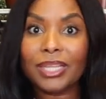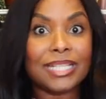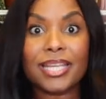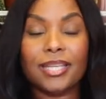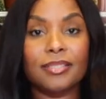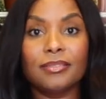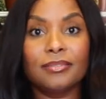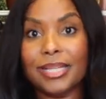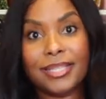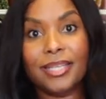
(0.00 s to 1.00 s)
That's it.
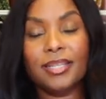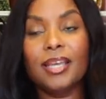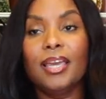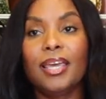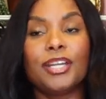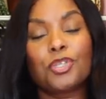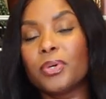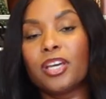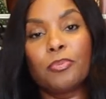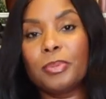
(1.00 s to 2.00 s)
That's it. And I just
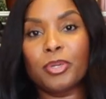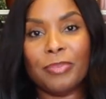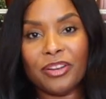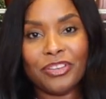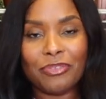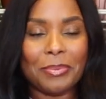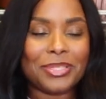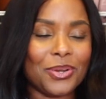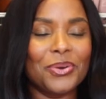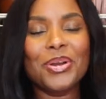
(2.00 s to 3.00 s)
want other people to benefit from
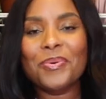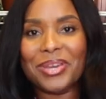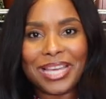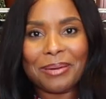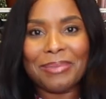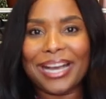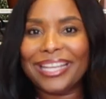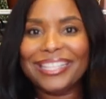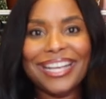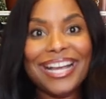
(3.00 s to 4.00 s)
it. So with that in
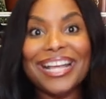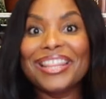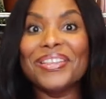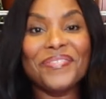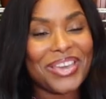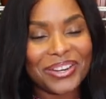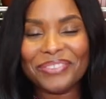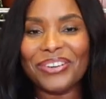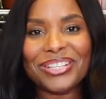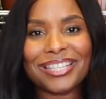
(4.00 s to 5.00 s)
mind, the
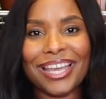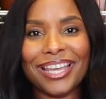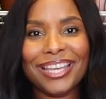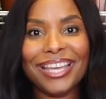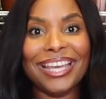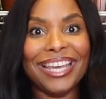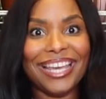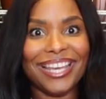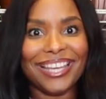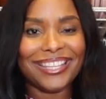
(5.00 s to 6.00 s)
very first thing
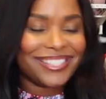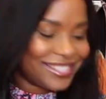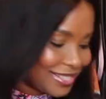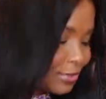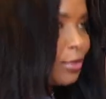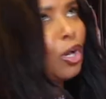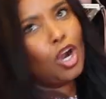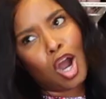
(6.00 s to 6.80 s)
is, or